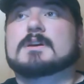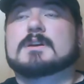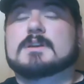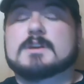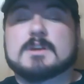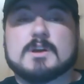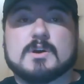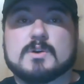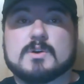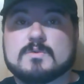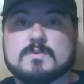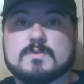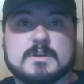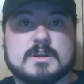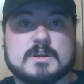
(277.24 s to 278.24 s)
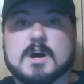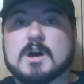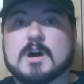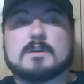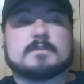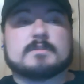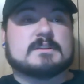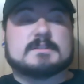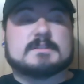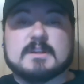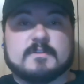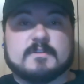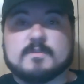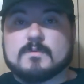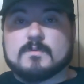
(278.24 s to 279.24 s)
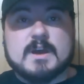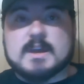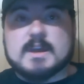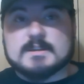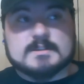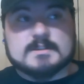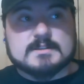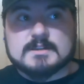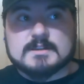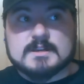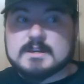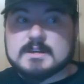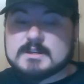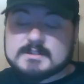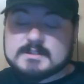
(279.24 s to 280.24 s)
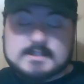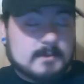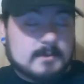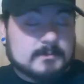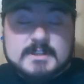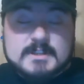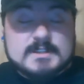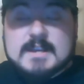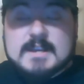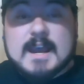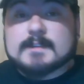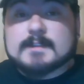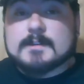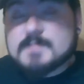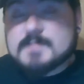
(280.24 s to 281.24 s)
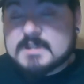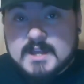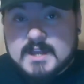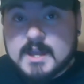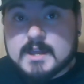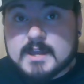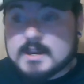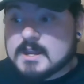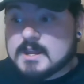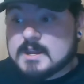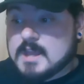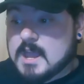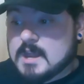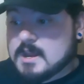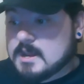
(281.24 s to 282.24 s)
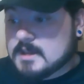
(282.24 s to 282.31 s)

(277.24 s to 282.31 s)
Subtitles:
in all these different ways. Something's got to be done, and it